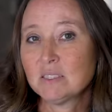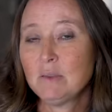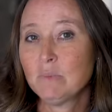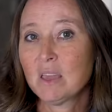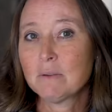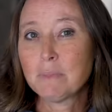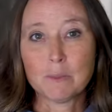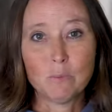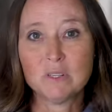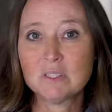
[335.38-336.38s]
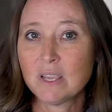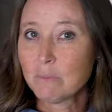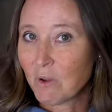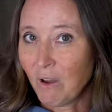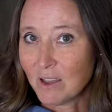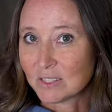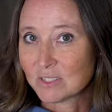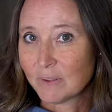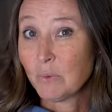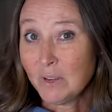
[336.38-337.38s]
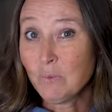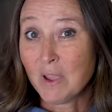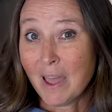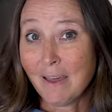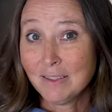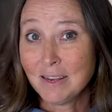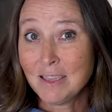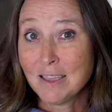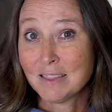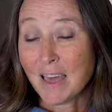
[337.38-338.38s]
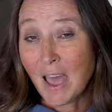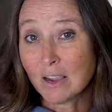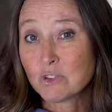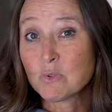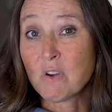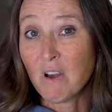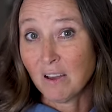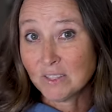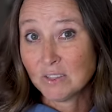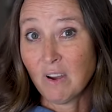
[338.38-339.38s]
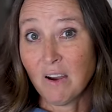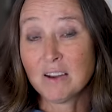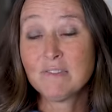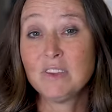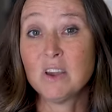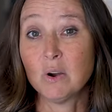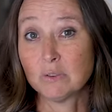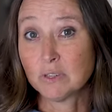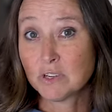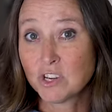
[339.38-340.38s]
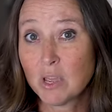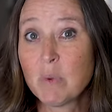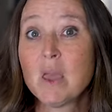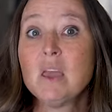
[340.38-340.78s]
seem like a one-time cost, when in reality, the actual cost of RV ownership